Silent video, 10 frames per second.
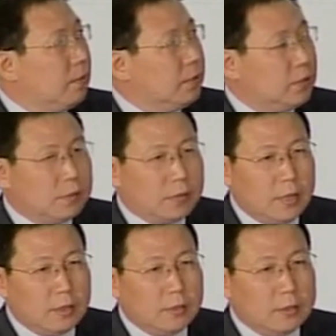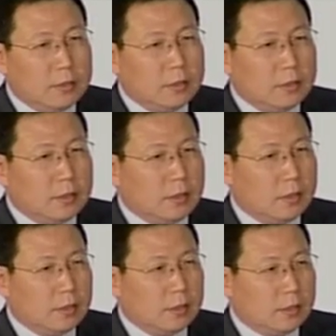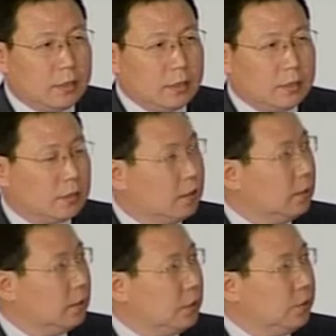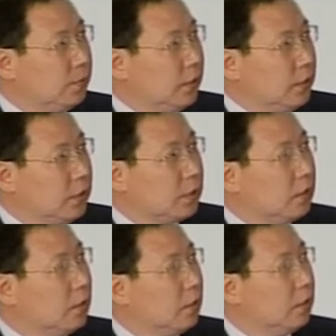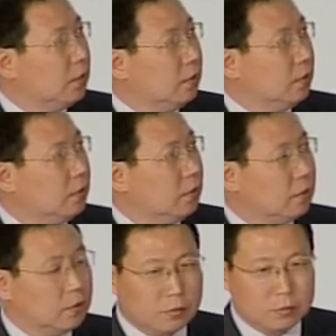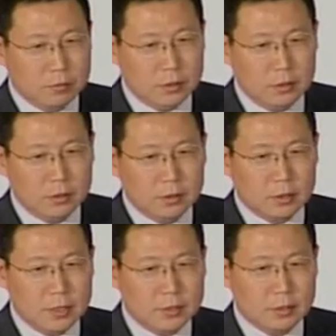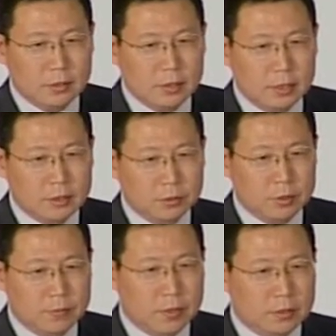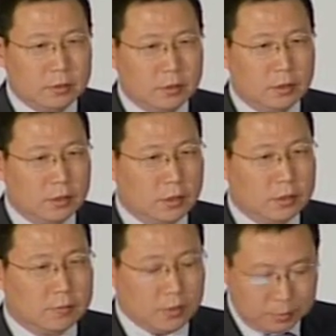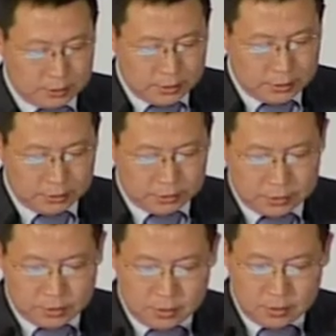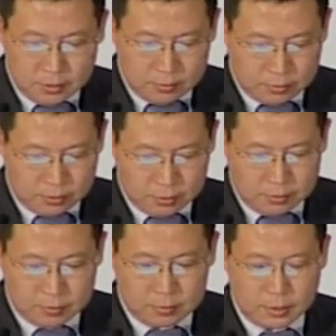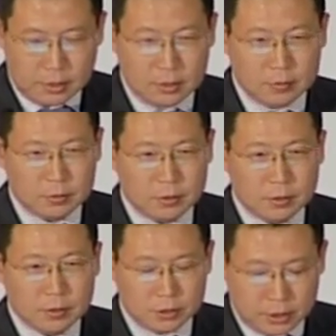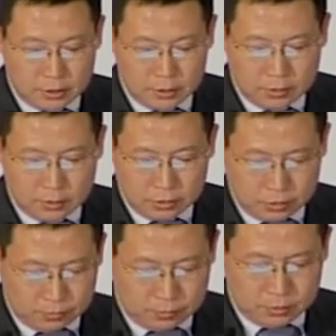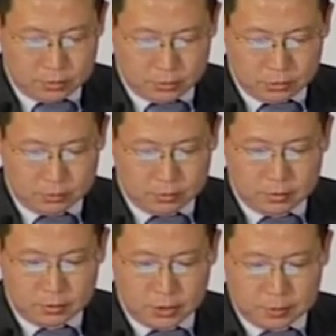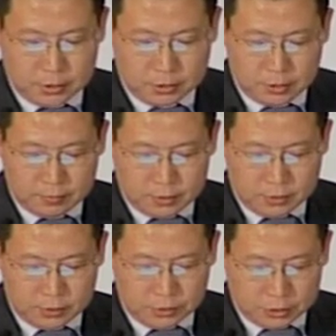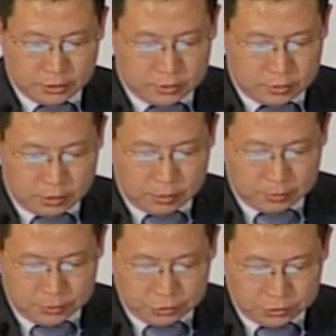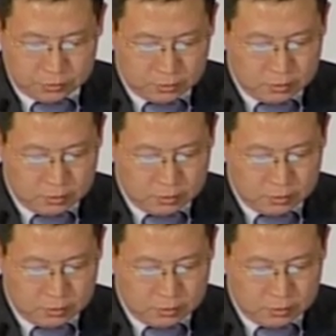So in this new phase, we can see that we found a lot of opportunities for either for China and also for EU, especially for the EU-China cooperation.